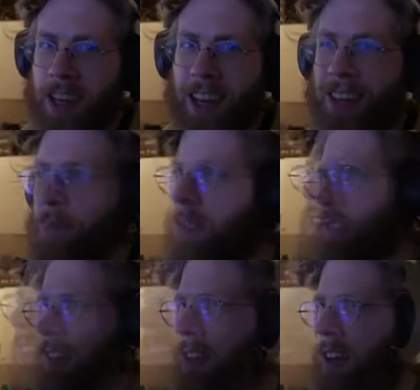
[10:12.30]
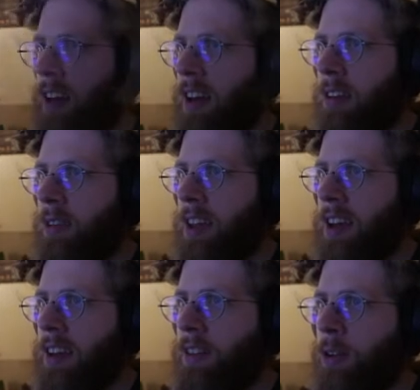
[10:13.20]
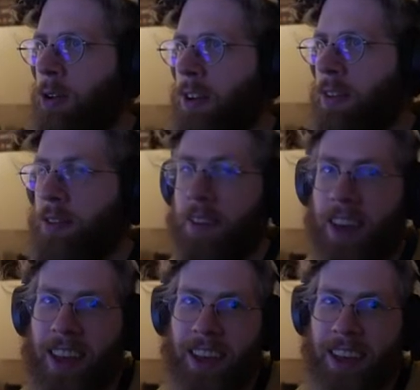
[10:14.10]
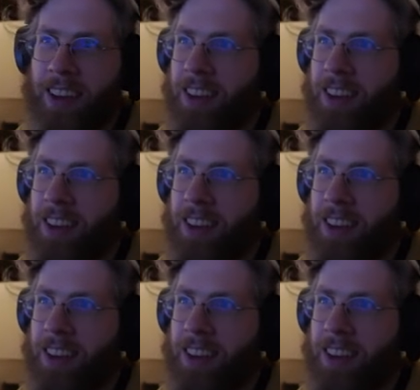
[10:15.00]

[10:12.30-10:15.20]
items. Yeah, well, I guess Korghin's Fang,